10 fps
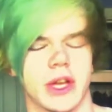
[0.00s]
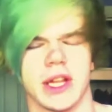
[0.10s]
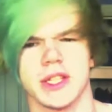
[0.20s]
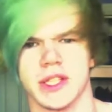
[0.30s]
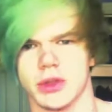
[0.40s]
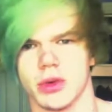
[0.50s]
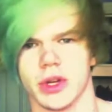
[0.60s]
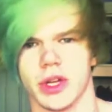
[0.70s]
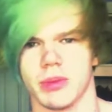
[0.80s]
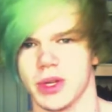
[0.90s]
Let's say
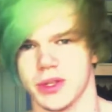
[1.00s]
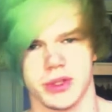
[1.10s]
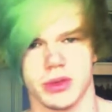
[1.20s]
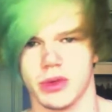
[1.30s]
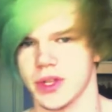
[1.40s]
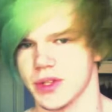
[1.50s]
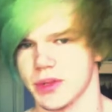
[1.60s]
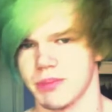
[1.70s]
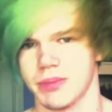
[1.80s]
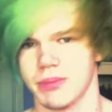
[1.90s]
stalking because stalking's
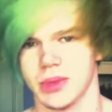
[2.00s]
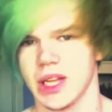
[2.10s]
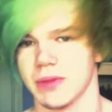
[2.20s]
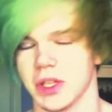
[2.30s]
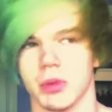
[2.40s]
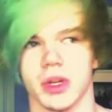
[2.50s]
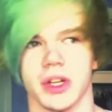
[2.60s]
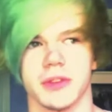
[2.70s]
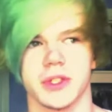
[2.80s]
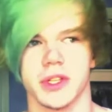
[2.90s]
a lovely
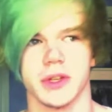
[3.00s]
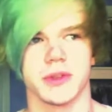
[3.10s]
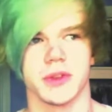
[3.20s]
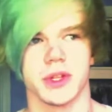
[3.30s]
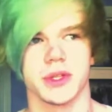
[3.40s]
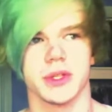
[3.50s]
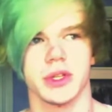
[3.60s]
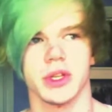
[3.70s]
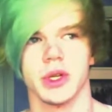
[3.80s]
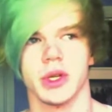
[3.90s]
word to use for this
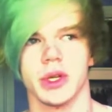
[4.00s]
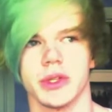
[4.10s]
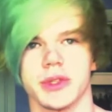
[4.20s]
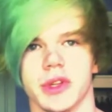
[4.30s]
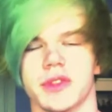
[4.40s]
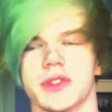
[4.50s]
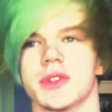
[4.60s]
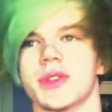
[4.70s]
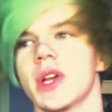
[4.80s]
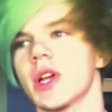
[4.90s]
sort of
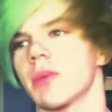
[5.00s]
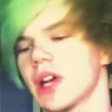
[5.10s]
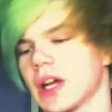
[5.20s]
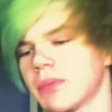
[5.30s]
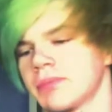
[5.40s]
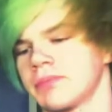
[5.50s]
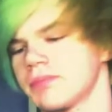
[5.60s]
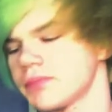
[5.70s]
instance. But um,